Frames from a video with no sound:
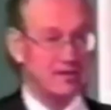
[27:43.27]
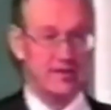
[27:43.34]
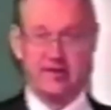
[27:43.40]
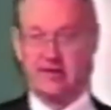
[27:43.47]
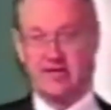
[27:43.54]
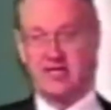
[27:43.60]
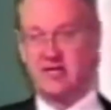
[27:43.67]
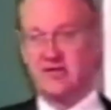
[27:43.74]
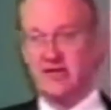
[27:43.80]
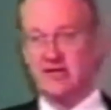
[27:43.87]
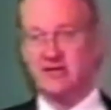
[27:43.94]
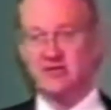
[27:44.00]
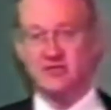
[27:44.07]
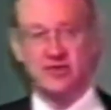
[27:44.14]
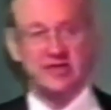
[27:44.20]
You're going to come out
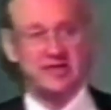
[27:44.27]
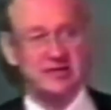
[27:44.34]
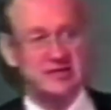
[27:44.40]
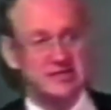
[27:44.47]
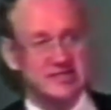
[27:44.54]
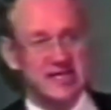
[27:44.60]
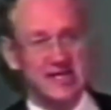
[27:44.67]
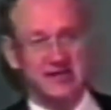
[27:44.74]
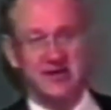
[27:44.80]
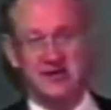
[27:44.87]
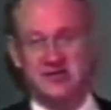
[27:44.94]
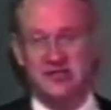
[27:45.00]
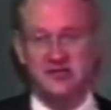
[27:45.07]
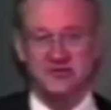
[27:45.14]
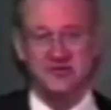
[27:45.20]
on the short end of the stick,
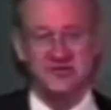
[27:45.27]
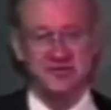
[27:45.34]
aren't you?